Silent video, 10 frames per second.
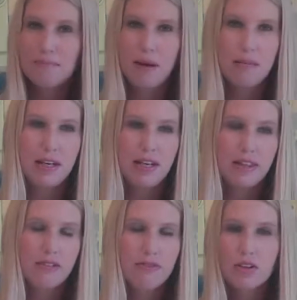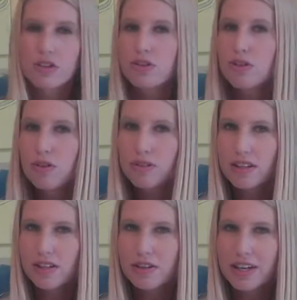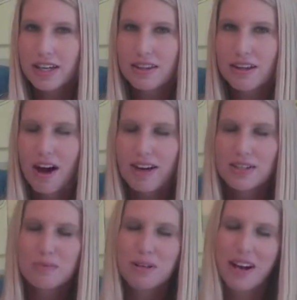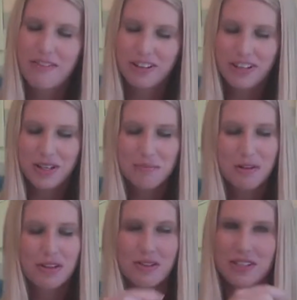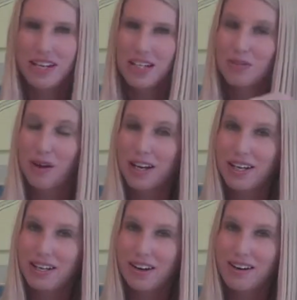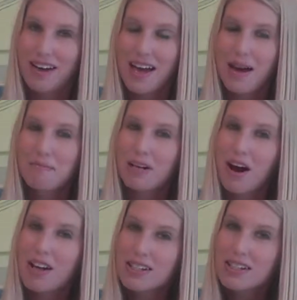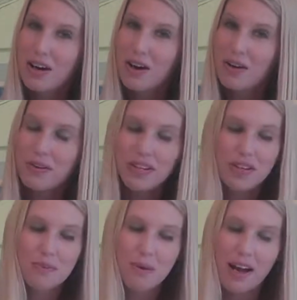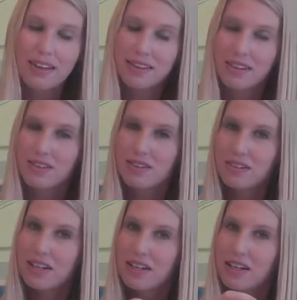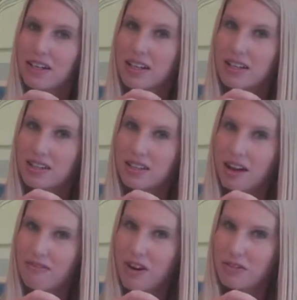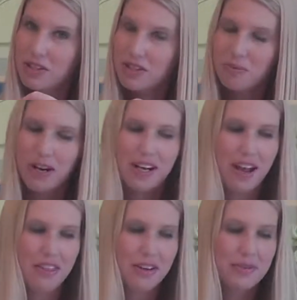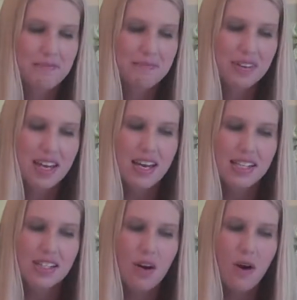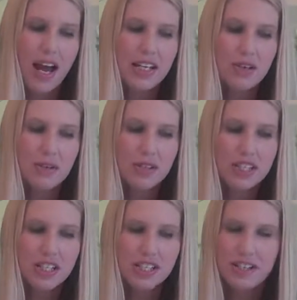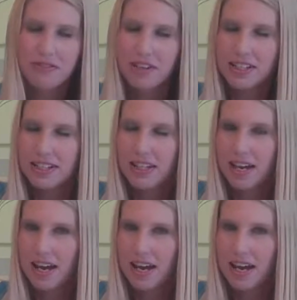maybe the first tooth that your kid lost, whatever. You can put those dates right here. But also, you can write little love notes to one another. So I use just different,